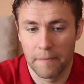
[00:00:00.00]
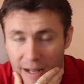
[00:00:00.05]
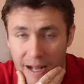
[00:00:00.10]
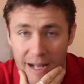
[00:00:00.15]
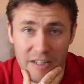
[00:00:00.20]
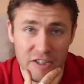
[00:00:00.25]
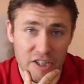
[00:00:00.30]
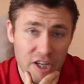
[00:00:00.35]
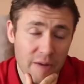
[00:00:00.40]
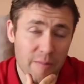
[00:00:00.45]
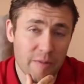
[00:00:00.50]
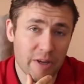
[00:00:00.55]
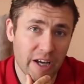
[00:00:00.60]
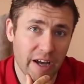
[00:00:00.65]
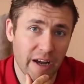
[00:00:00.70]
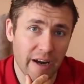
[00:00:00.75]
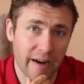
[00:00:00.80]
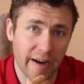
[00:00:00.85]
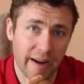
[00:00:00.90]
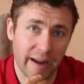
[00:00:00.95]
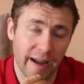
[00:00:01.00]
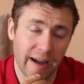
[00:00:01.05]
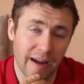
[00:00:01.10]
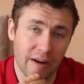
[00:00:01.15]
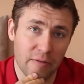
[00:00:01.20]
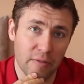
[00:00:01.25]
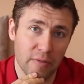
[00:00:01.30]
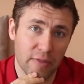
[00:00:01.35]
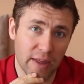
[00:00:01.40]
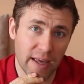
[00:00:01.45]
And Jamie
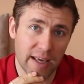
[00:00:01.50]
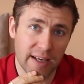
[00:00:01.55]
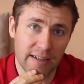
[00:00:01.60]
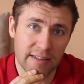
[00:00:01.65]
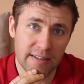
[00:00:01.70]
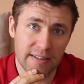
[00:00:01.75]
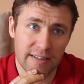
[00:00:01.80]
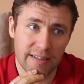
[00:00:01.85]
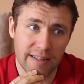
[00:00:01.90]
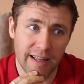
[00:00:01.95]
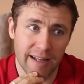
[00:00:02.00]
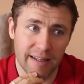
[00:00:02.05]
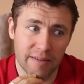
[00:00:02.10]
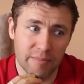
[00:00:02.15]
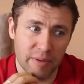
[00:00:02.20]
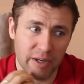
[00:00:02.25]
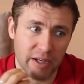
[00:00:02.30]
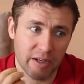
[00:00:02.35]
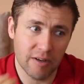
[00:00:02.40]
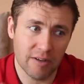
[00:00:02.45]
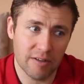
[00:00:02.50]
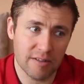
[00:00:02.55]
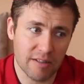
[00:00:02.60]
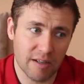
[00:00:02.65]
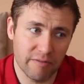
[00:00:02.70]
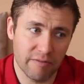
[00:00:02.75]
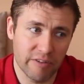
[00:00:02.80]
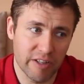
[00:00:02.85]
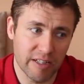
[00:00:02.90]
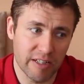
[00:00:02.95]
Carragher thinks that because
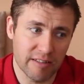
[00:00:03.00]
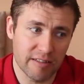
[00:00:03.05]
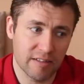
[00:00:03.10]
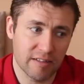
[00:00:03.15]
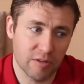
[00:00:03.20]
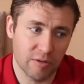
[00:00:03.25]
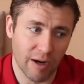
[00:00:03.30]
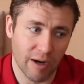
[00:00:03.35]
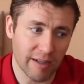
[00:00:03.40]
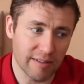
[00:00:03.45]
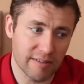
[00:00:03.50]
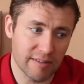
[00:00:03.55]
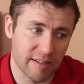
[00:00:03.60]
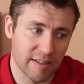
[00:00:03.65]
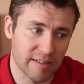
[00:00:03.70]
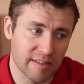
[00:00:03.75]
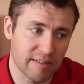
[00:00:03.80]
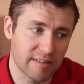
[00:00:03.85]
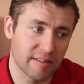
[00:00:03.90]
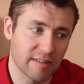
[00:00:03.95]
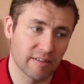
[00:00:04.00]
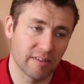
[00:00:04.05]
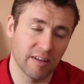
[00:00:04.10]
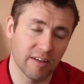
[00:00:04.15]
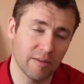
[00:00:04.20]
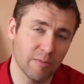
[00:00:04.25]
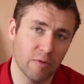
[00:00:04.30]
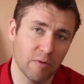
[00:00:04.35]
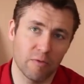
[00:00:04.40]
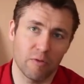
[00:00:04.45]
of this crisis, the
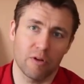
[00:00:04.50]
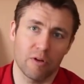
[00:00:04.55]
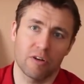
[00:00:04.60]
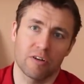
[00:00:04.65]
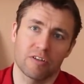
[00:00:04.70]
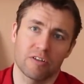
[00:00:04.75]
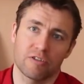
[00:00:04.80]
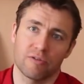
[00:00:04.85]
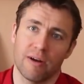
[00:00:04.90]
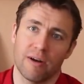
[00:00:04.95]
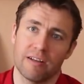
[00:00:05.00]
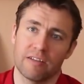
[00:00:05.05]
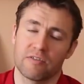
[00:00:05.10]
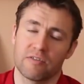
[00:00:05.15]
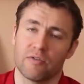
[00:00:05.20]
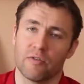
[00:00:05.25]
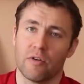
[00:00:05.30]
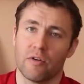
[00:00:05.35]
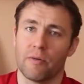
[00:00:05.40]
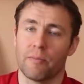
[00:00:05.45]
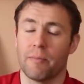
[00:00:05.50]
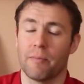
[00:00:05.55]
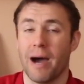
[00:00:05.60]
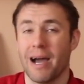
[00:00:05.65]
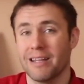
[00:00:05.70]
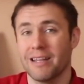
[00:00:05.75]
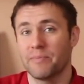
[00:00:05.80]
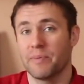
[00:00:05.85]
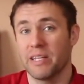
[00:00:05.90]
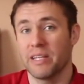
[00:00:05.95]
Timo Werner transfer
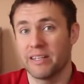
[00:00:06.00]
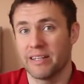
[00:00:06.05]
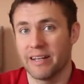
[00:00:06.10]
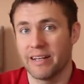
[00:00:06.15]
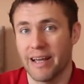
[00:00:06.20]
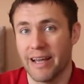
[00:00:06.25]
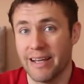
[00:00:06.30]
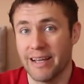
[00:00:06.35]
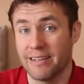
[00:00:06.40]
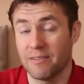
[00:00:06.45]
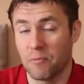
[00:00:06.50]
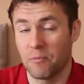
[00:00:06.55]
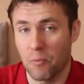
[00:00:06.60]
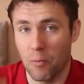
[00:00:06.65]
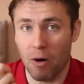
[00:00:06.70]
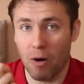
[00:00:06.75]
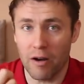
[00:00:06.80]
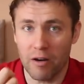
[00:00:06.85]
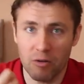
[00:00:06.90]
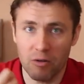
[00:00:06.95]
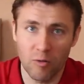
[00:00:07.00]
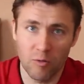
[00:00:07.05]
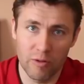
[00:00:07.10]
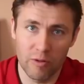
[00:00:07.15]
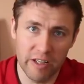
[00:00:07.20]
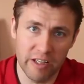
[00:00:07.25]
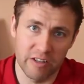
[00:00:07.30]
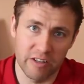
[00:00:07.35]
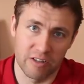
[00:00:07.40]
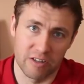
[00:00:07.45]
might be delayed one whole
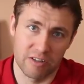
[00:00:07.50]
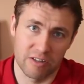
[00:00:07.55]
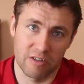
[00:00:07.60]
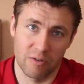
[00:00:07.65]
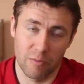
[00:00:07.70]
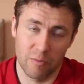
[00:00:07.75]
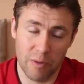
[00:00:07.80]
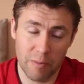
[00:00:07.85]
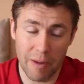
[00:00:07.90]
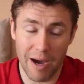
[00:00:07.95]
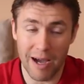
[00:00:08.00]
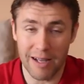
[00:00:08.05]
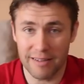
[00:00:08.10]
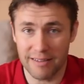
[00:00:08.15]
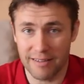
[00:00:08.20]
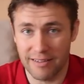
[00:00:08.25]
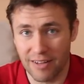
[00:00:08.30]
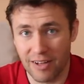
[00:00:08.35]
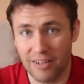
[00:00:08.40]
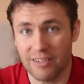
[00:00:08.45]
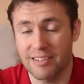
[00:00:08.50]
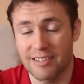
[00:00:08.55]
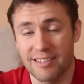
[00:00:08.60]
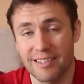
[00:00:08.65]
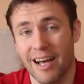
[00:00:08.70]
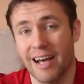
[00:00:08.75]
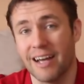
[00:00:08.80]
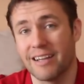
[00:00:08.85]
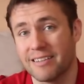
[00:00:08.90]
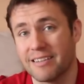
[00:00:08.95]
year. So we might not
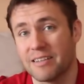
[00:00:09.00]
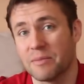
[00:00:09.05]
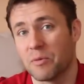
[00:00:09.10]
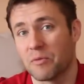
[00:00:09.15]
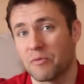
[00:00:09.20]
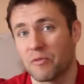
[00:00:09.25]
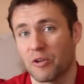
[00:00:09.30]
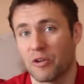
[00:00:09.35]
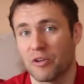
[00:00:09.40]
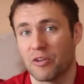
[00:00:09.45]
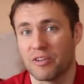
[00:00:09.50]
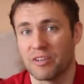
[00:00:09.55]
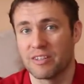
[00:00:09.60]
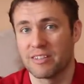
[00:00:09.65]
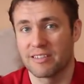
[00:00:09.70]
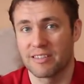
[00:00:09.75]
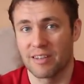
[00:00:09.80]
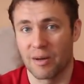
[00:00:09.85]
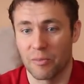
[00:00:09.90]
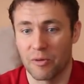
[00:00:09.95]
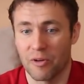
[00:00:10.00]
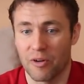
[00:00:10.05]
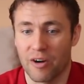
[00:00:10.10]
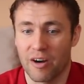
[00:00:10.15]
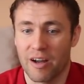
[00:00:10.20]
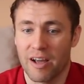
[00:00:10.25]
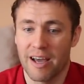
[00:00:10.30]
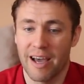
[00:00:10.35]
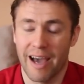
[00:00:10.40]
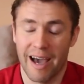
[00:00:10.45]
sign Timo Werner this
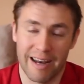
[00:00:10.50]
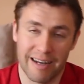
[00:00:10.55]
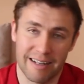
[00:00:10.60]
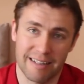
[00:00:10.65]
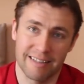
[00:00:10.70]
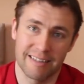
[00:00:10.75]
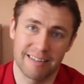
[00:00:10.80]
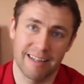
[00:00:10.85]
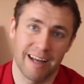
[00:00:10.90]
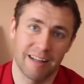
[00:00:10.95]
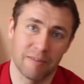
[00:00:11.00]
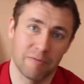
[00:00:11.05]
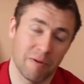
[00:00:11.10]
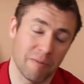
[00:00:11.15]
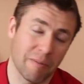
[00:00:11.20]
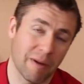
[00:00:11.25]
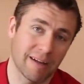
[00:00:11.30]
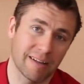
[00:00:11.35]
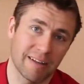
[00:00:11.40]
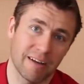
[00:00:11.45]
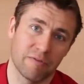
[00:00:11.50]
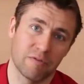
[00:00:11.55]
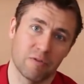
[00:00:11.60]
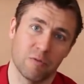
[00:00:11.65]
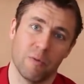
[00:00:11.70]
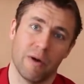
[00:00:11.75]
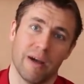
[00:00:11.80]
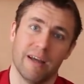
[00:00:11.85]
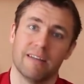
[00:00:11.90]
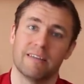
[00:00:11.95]
summer, and instead we might have to
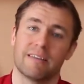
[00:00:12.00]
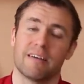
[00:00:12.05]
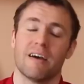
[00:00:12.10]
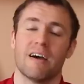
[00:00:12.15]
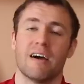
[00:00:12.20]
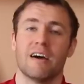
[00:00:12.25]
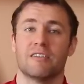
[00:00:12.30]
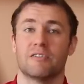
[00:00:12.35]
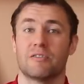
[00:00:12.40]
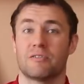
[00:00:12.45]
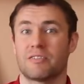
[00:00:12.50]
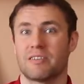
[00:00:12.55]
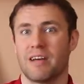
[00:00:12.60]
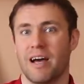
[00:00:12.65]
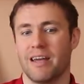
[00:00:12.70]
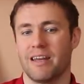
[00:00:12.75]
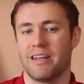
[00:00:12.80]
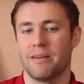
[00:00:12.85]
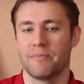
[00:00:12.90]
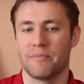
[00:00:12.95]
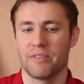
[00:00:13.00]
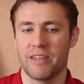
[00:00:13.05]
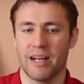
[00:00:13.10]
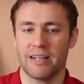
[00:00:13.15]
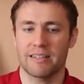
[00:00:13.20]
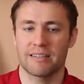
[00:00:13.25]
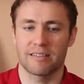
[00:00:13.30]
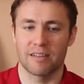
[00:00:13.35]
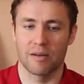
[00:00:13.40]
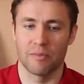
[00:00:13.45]
wait to sign him
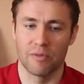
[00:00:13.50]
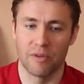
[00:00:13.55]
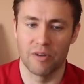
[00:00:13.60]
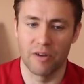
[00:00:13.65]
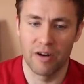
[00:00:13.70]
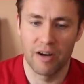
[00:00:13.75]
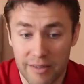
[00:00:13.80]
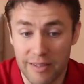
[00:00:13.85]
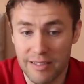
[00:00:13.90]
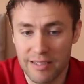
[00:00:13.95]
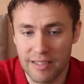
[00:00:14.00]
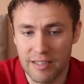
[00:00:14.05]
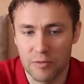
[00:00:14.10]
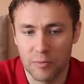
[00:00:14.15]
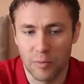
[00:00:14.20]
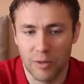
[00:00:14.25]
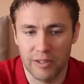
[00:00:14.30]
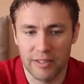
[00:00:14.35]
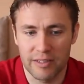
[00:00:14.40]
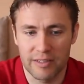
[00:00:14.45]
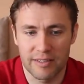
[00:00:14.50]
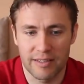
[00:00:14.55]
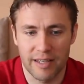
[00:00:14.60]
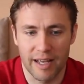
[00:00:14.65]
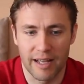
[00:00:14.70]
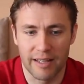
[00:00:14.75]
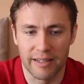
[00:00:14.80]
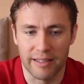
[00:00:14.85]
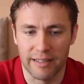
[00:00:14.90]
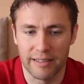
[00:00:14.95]
next summer. This is what he
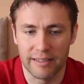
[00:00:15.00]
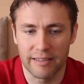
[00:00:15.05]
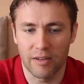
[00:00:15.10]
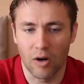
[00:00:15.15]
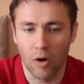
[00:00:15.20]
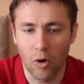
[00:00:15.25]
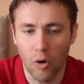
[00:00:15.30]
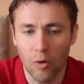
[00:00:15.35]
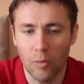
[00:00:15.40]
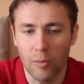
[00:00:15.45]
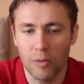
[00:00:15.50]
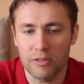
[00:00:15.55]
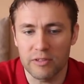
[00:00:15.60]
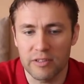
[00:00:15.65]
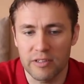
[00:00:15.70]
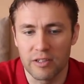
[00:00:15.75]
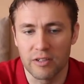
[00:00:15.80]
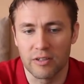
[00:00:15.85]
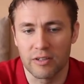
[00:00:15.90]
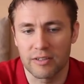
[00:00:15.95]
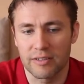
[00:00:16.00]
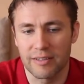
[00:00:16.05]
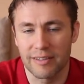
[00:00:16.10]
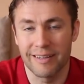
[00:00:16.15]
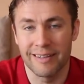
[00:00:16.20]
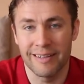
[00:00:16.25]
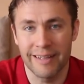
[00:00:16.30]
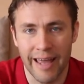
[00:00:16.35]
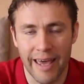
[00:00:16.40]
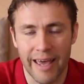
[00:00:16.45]
said. It almost looked
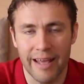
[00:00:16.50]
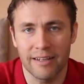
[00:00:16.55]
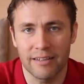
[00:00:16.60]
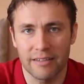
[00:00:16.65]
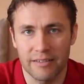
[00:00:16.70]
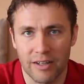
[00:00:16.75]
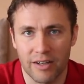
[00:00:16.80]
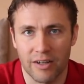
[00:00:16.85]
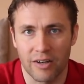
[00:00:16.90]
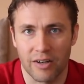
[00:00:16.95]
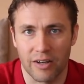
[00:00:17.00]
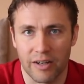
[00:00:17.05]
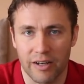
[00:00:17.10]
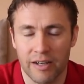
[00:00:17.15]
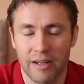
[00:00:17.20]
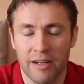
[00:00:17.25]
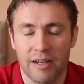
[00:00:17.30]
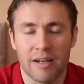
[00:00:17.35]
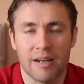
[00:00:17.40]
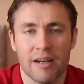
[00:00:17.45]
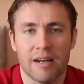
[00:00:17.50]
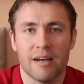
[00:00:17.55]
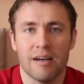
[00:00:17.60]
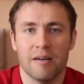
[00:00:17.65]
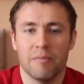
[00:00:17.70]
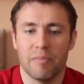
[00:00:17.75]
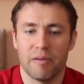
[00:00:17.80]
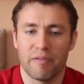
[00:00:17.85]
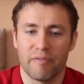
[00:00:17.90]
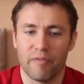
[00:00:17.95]
nailed on
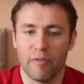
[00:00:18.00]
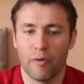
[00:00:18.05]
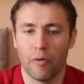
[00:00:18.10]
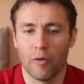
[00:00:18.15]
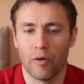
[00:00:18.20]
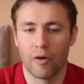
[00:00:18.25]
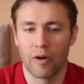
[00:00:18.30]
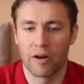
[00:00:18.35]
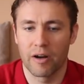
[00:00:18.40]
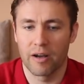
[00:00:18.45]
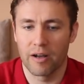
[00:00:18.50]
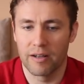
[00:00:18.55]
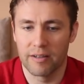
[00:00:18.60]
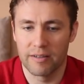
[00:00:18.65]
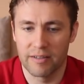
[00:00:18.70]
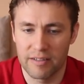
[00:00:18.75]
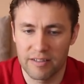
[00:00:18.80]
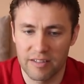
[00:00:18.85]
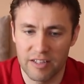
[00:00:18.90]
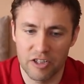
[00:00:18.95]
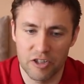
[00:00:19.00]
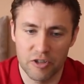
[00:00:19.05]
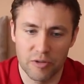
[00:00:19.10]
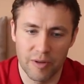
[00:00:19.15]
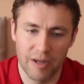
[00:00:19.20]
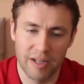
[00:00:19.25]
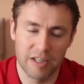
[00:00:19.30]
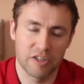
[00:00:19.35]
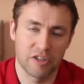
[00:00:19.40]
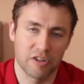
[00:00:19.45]
before the
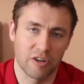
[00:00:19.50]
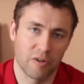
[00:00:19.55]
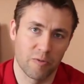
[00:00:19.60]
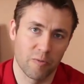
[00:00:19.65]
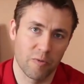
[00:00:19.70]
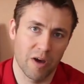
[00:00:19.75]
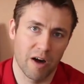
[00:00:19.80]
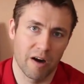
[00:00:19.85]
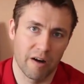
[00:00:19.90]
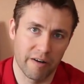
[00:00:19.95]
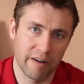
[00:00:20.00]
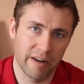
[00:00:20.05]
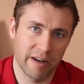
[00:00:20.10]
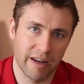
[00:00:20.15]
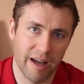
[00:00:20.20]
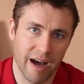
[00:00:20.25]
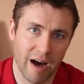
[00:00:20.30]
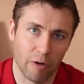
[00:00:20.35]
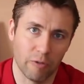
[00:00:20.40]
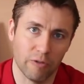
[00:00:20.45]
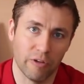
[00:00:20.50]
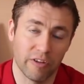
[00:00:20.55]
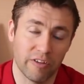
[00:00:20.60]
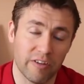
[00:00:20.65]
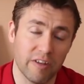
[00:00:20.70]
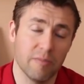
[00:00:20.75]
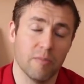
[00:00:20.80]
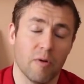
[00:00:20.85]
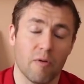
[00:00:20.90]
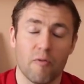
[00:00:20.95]
situation we are in now. The
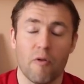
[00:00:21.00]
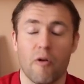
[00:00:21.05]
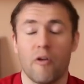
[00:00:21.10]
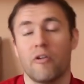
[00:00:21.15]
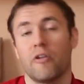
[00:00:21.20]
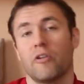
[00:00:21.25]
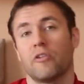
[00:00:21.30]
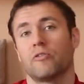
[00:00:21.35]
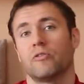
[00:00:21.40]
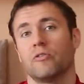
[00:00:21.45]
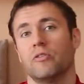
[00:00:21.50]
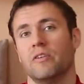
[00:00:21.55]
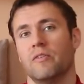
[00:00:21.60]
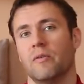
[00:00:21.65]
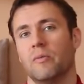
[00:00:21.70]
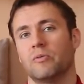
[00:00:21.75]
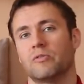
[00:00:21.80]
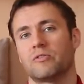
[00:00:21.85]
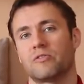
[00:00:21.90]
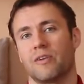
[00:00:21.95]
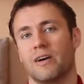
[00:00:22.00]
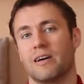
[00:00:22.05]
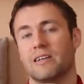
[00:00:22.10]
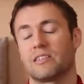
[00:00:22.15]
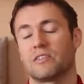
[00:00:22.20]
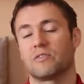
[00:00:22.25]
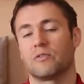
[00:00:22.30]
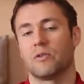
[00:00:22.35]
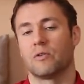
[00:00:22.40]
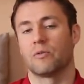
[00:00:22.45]
Timo Werner to Liverpool
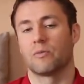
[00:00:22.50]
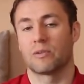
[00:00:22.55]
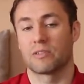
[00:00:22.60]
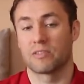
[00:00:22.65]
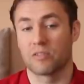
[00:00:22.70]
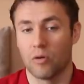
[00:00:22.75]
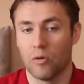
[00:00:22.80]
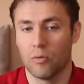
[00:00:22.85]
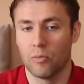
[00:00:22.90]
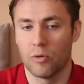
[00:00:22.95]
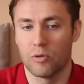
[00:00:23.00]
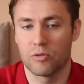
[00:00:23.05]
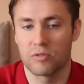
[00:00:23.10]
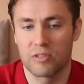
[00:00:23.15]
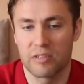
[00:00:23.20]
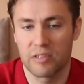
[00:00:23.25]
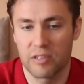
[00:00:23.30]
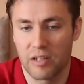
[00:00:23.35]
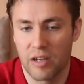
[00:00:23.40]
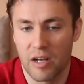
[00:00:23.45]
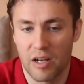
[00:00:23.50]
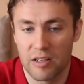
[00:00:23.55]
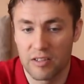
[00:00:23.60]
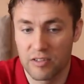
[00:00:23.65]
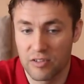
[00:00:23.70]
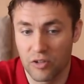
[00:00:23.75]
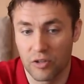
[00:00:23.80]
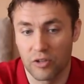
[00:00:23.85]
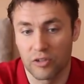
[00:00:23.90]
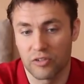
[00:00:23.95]
transfer was almost
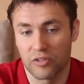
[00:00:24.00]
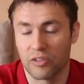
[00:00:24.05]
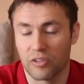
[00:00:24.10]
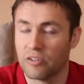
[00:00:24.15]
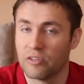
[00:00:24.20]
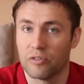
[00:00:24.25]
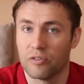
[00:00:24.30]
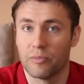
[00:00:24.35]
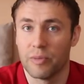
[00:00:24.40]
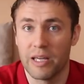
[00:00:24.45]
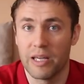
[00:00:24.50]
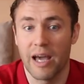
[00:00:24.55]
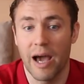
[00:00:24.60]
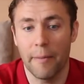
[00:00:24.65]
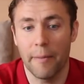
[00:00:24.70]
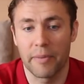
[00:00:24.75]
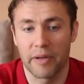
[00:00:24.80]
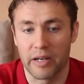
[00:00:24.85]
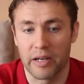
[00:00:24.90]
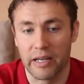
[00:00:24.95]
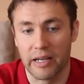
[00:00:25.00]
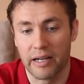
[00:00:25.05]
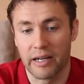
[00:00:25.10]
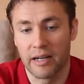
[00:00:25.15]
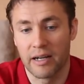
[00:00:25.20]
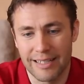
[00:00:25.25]
certain to be happening.